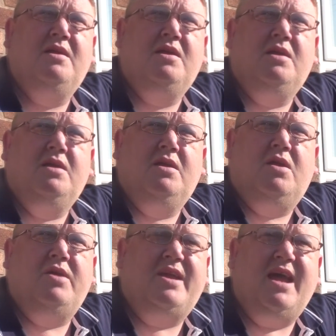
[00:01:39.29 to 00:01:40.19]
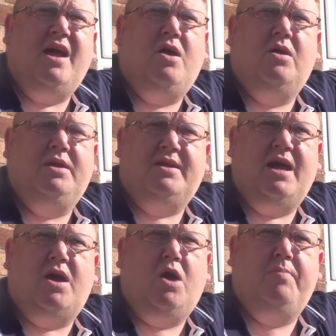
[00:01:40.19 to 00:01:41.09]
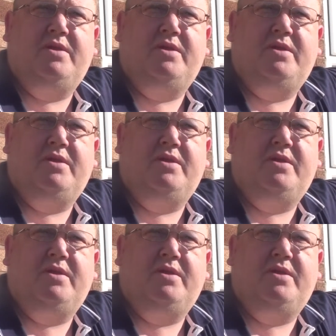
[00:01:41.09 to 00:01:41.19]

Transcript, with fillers: I mean, you look at all well, the good comedians. All, you they, can't all